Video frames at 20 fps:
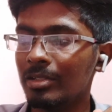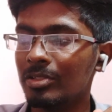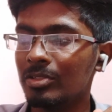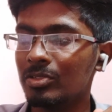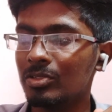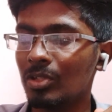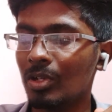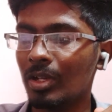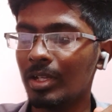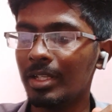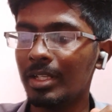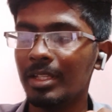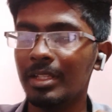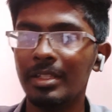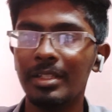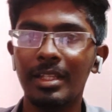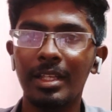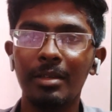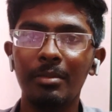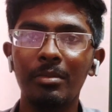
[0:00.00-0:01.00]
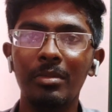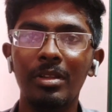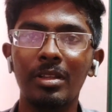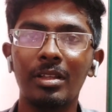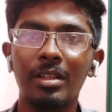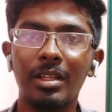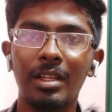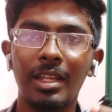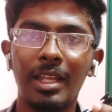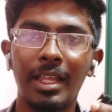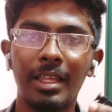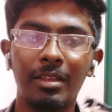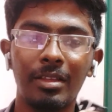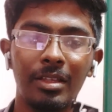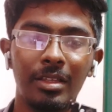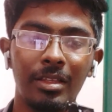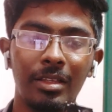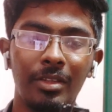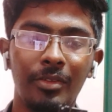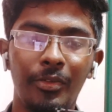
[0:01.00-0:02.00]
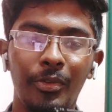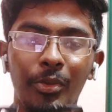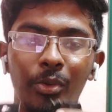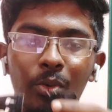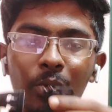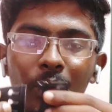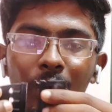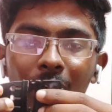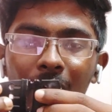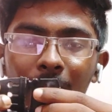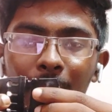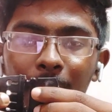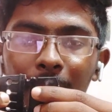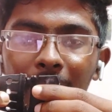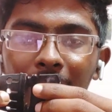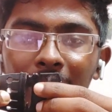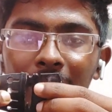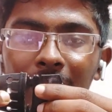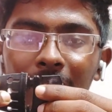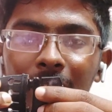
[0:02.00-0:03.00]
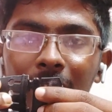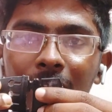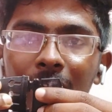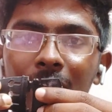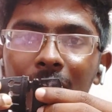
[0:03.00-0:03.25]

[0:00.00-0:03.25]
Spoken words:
joining them. Like if you apply